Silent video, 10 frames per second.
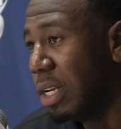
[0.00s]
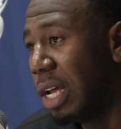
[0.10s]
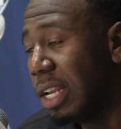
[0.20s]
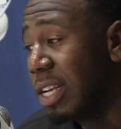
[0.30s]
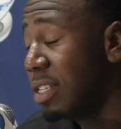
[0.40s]

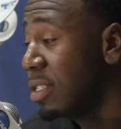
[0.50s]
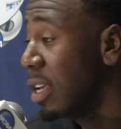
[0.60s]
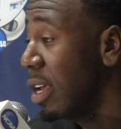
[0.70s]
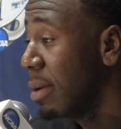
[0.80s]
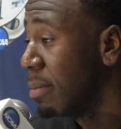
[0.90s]
I like his
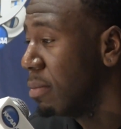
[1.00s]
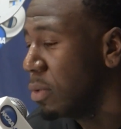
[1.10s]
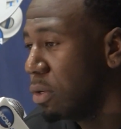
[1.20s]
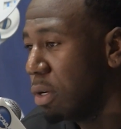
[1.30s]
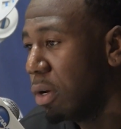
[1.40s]

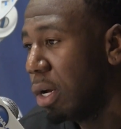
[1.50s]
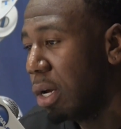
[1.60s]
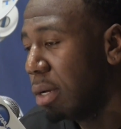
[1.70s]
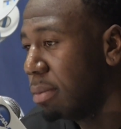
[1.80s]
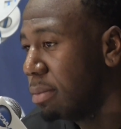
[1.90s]
game. You
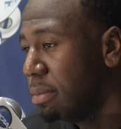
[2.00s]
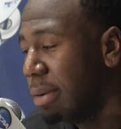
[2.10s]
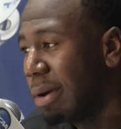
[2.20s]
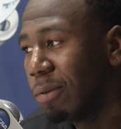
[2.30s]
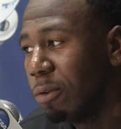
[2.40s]
know, me
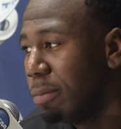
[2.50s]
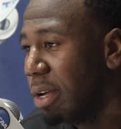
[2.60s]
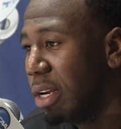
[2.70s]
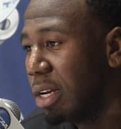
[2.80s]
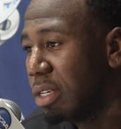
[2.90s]
and my
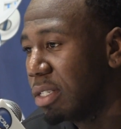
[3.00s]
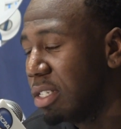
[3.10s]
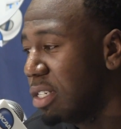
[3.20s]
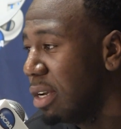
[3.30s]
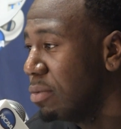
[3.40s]
roommate,
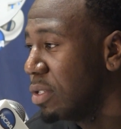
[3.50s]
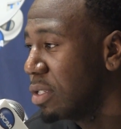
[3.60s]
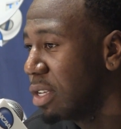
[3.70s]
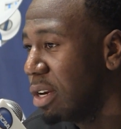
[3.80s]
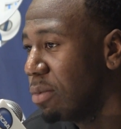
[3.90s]
CJ,
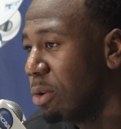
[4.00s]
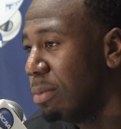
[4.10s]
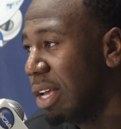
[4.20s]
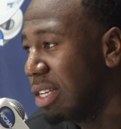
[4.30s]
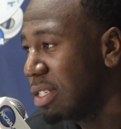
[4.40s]
was in the
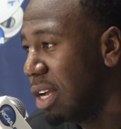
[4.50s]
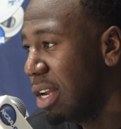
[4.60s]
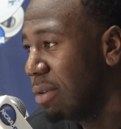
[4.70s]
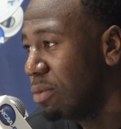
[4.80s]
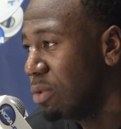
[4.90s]
room last
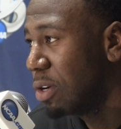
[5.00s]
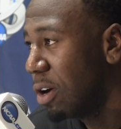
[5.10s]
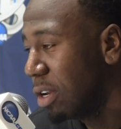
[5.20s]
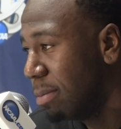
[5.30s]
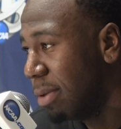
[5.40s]
night and
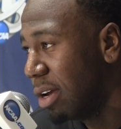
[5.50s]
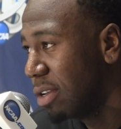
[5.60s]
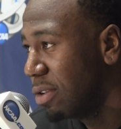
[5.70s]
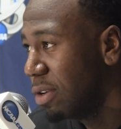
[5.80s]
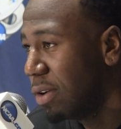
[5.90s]
talking about
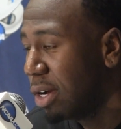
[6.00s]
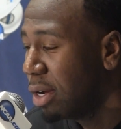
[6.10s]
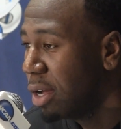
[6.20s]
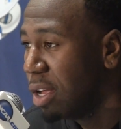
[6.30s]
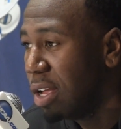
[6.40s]
it. You
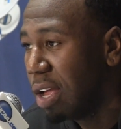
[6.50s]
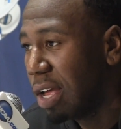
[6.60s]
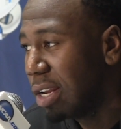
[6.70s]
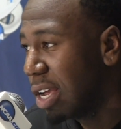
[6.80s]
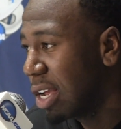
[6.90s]
know,
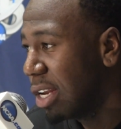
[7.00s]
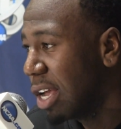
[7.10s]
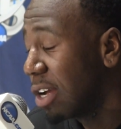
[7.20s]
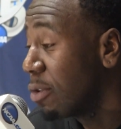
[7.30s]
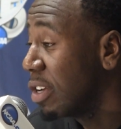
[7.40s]
I
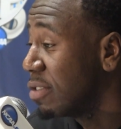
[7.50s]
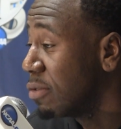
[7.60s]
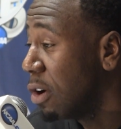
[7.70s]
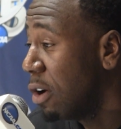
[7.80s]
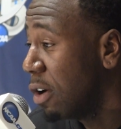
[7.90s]
like
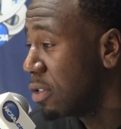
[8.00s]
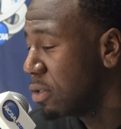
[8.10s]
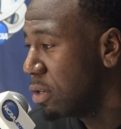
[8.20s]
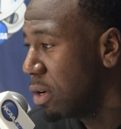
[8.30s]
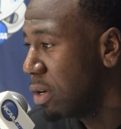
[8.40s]
aggressive
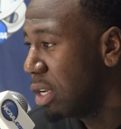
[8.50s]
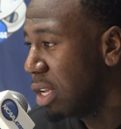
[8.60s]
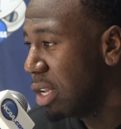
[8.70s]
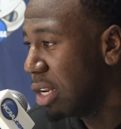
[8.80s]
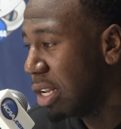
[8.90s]
guards, you know,
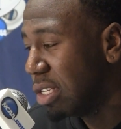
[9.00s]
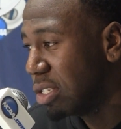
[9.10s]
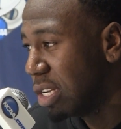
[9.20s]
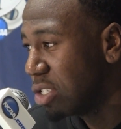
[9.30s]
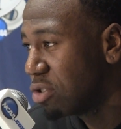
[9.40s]

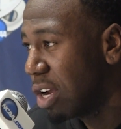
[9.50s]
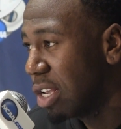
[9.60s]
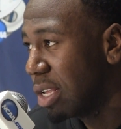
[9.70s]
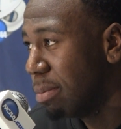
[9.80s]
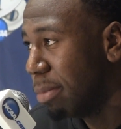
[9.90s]
that's
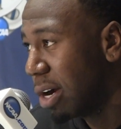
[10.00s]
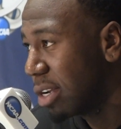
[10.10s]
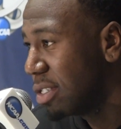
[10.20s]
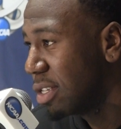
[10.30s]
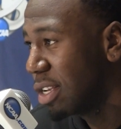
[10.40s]
trying to get
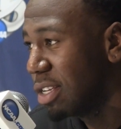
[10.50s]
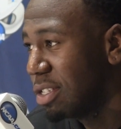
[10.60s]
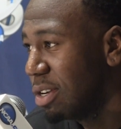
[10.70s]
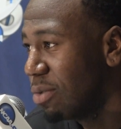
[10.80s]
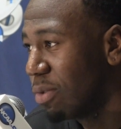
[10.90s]
buckets and
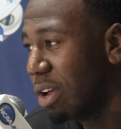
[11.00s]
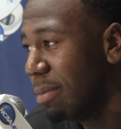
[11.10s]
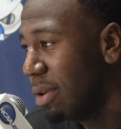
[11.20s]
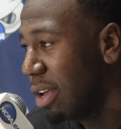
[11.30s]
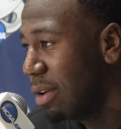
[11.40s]
get to the
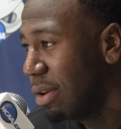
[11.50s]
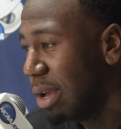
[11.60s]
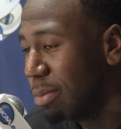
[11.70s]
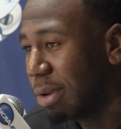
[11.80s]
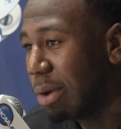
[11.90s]
rim
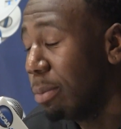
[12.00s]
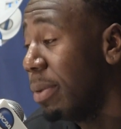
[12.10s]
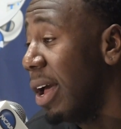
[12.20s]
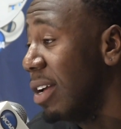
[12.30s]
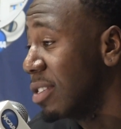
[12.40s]
and play
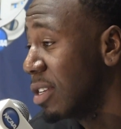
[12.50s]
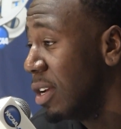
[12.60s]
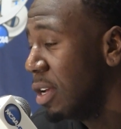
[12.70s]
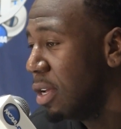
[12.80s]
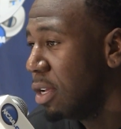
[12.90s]
with passion.
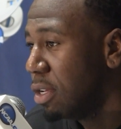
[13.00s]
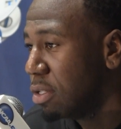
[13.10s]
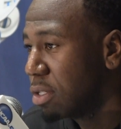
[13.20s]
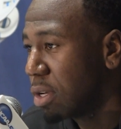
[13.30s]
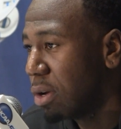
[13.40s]

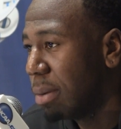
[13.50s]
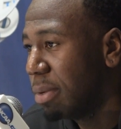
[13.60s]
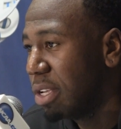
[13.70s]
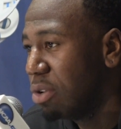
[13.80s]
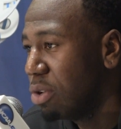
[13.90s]
So, I
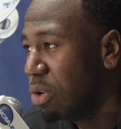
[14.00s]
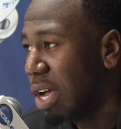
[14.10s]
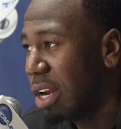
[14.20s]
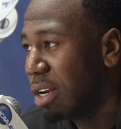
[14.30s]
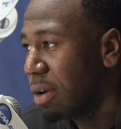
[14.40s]
mean, you
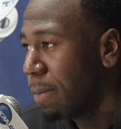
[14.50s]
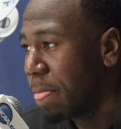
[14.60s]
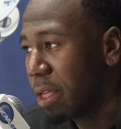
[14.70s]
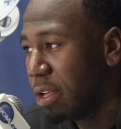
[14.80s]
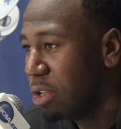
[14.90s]
gotta
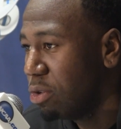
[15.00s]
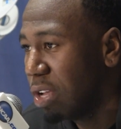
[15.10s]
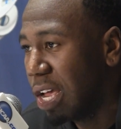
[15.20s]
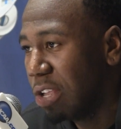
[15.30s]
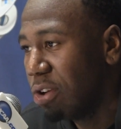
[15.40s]

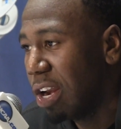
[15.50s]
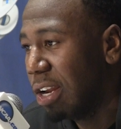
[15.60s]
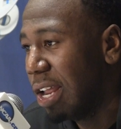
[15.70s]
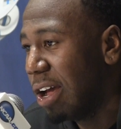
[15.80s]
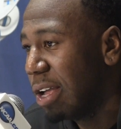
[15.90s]

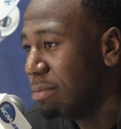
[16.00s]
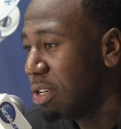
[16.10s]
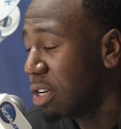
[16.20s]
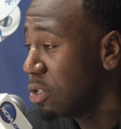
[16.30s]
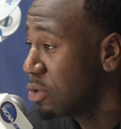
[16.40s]
allow him
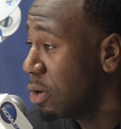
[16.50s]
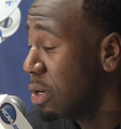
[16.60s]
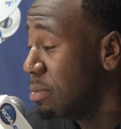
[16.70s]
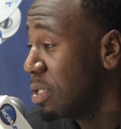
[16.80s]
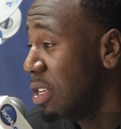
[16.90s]
to control
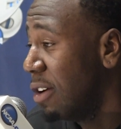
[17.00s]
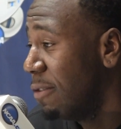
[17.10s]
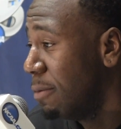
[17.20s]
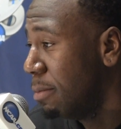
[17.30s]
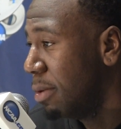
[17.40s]

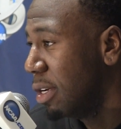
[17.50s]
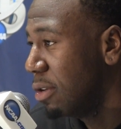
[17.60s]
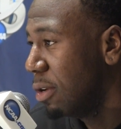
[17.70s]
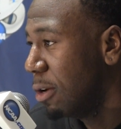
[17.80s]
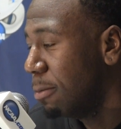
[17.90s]
himself, but,
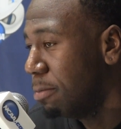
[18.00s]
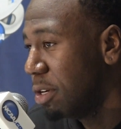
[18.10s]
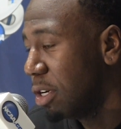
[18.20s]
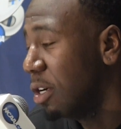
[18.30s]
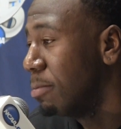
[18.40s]
you know,
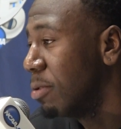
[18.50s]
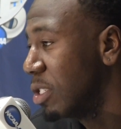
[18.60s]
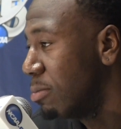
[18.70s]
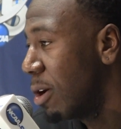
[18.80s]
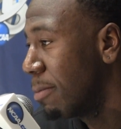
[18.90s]
put
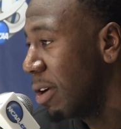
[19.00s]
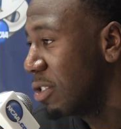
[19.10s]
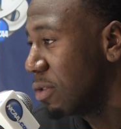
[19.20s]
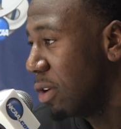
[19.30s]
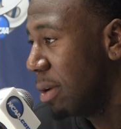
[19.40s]
good, smart
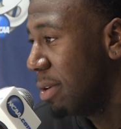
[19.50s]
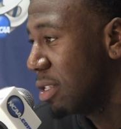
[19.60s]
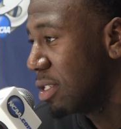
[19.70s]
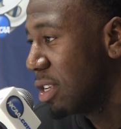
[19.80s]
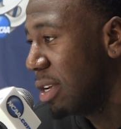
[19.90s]
pressure on him
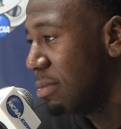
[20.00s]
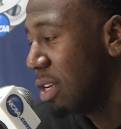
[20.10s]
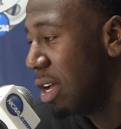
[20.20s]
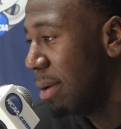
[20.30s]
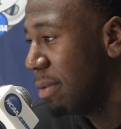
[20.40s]
at the same
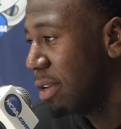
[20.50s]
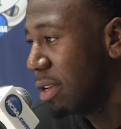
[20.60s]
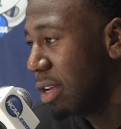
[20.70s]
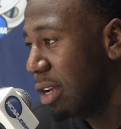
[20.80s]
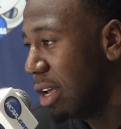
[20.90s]
time
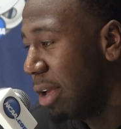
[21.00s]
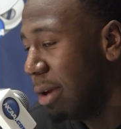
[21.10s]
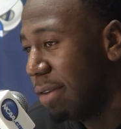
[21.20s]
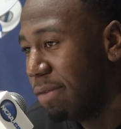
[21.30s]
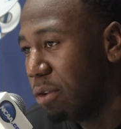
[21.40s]

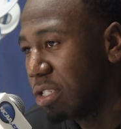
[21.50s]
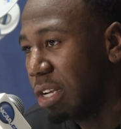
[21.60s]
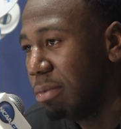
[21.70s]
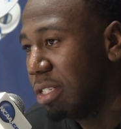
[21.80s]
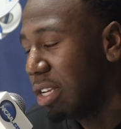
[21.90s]
and force
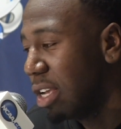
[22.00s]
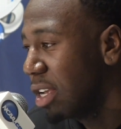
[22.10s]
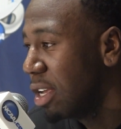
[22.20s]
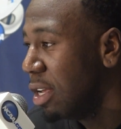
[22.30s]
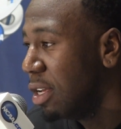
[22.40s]
him to
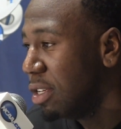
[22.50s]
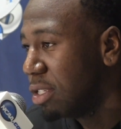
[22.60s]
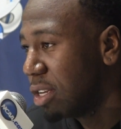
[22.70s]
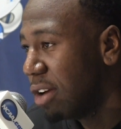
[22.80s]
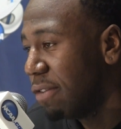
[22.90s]
take
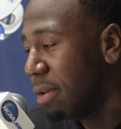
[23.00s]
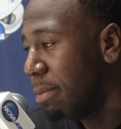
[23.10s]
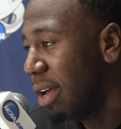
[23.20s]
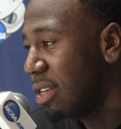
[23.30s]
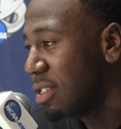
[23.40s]
tough
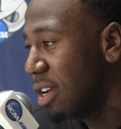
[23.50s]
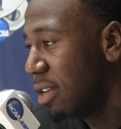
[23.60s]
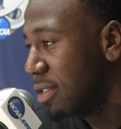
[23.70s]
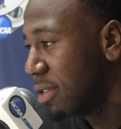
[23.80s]
and bad shots.